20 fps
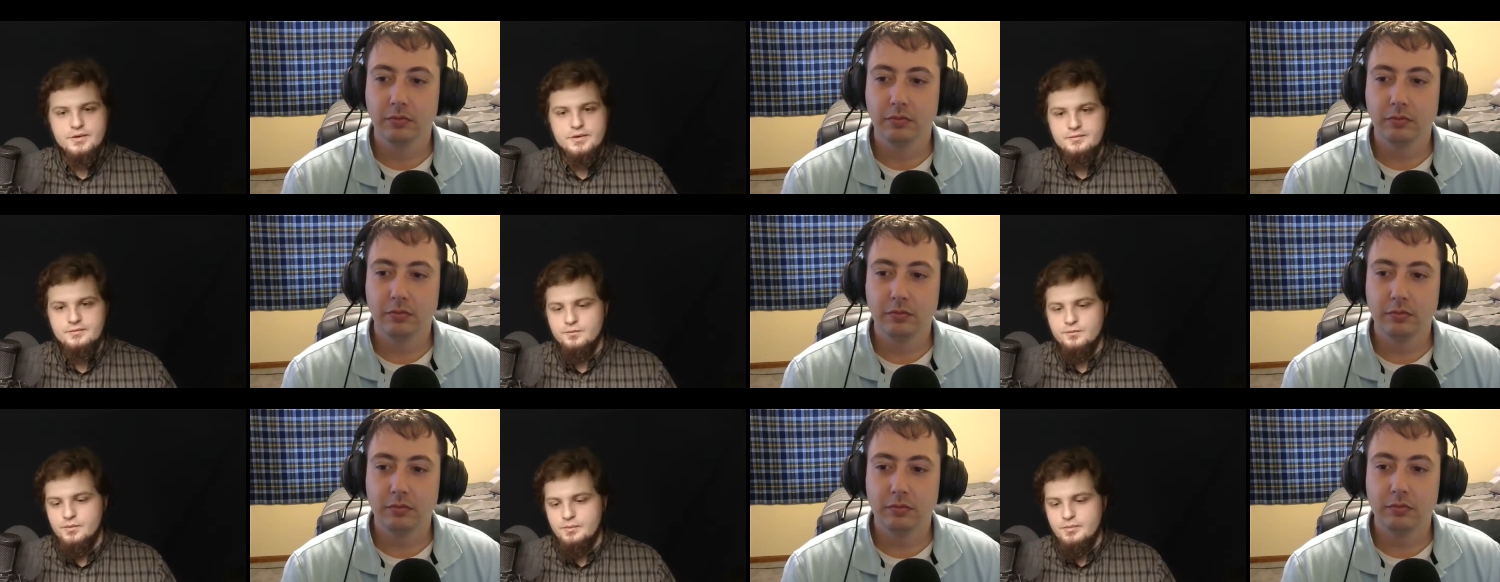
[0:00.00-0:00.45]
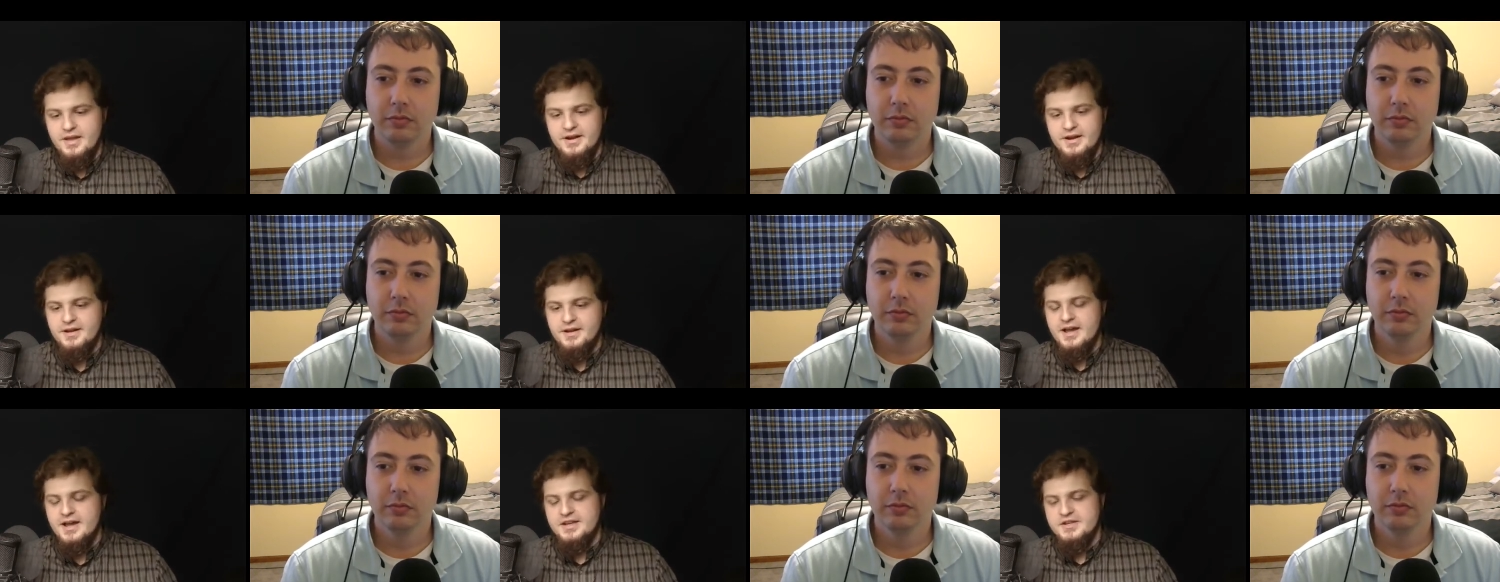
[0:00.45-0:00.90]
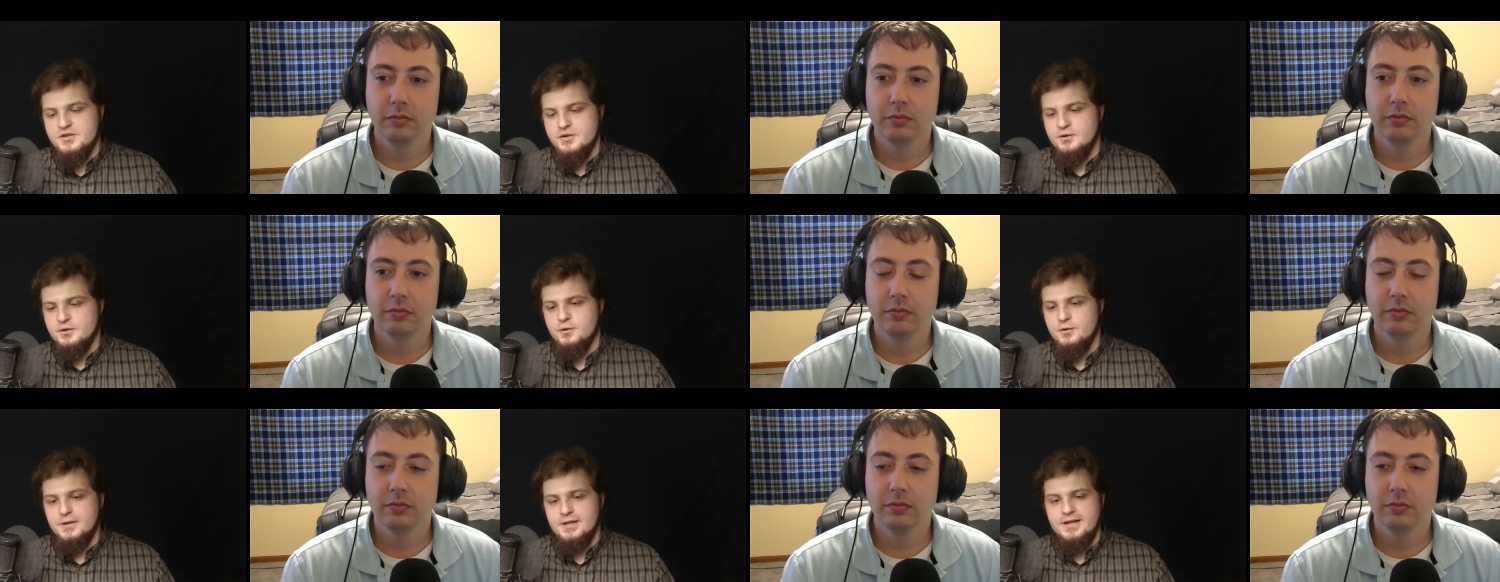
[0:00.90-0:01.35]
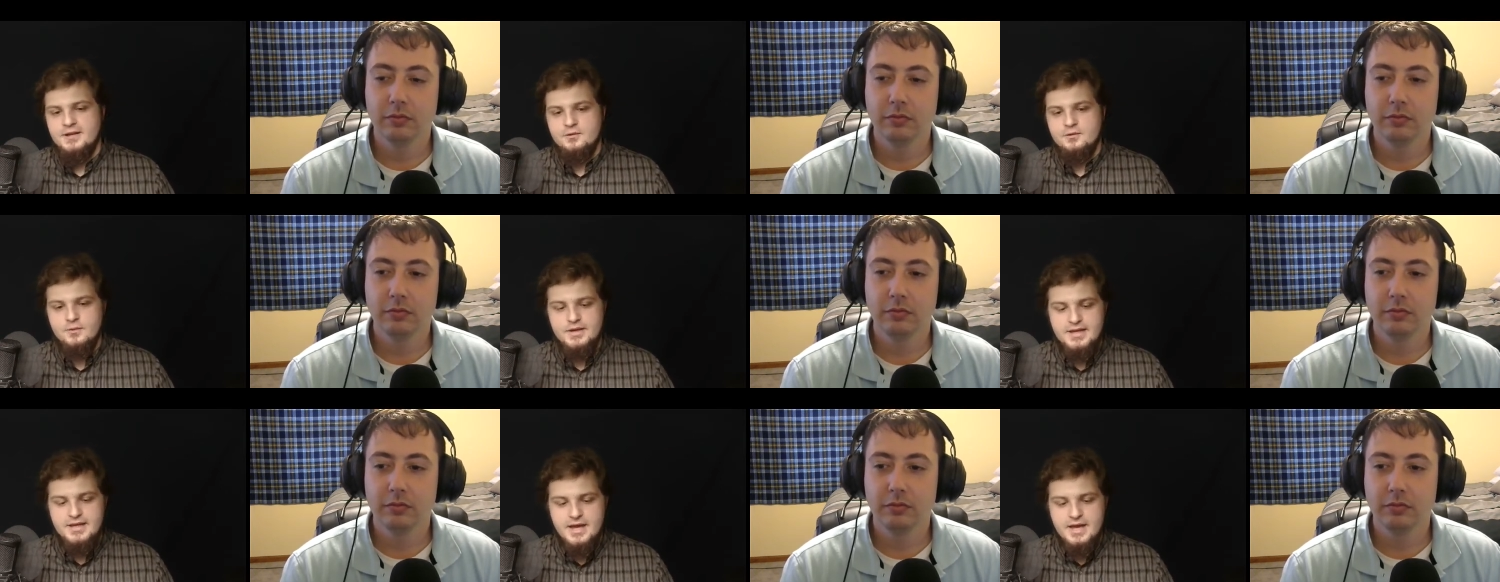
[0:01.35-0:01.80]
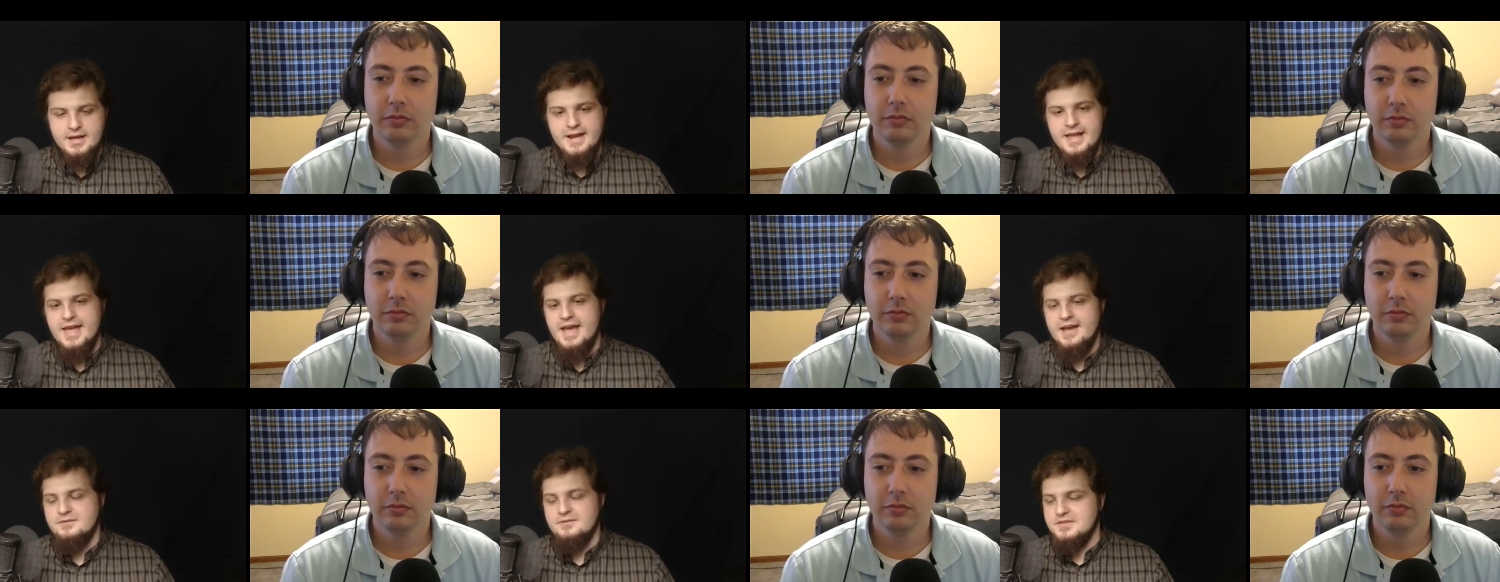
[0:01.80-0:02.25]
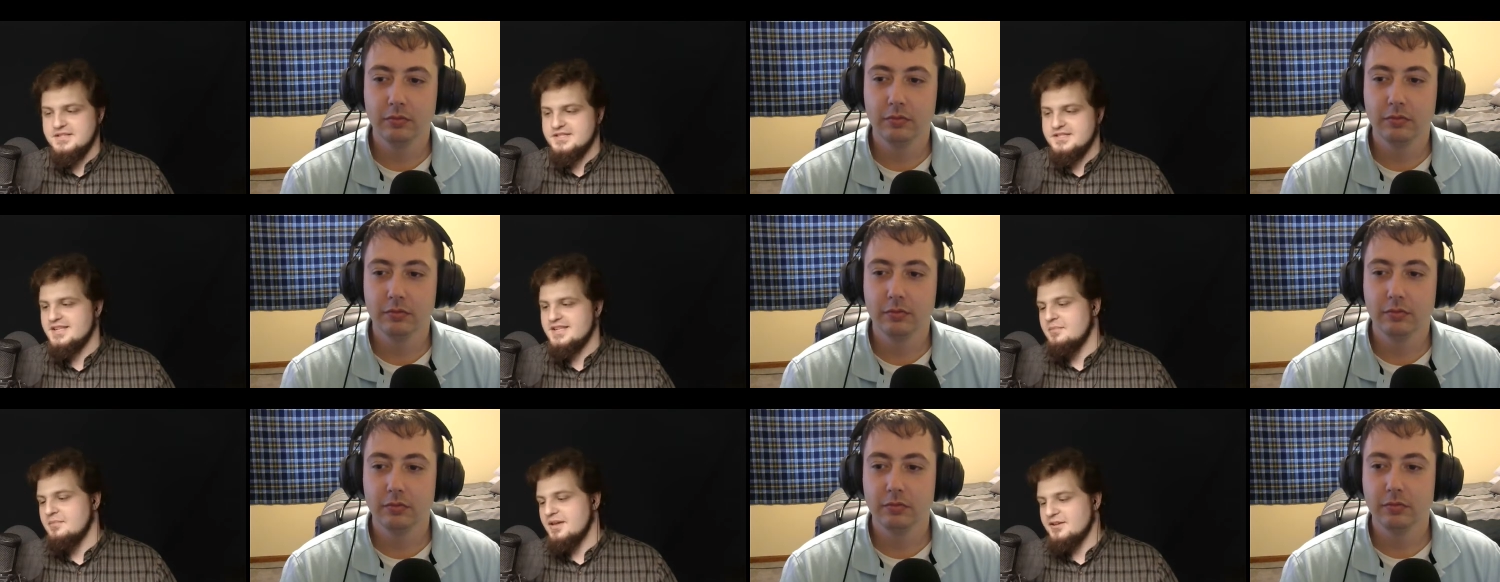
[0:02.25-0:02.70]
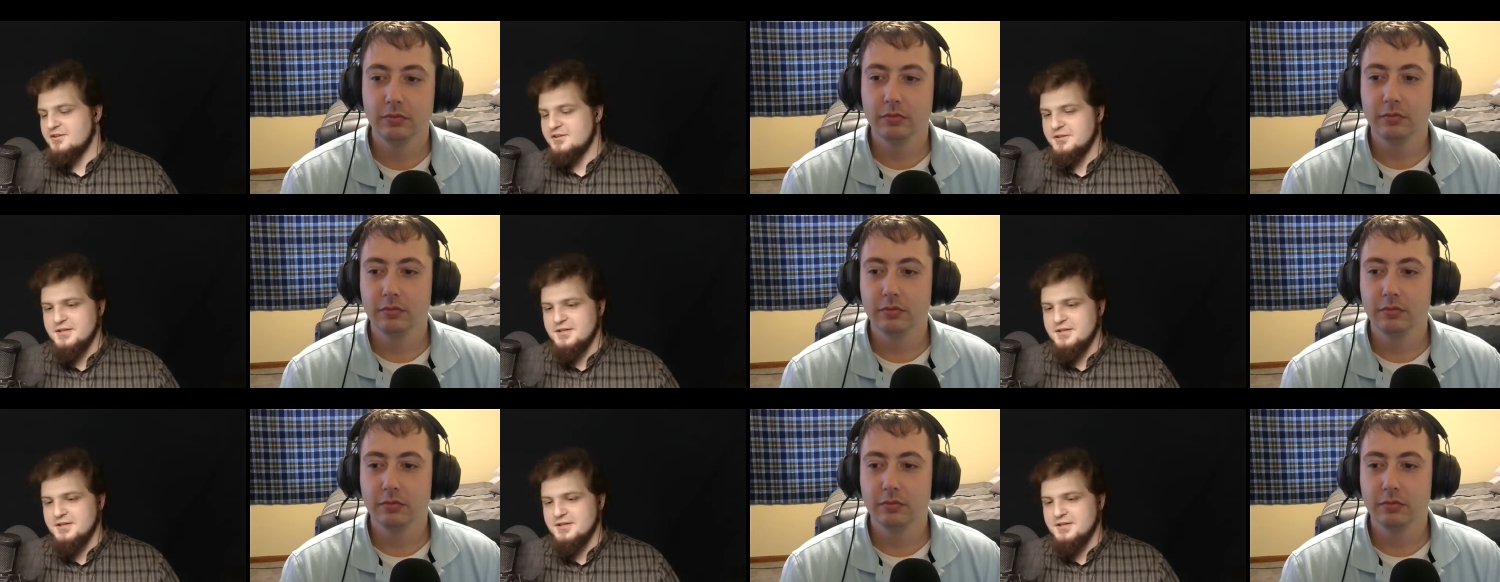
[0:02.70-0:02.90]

Speaker 1: We we met in high school and we kind of have the same mental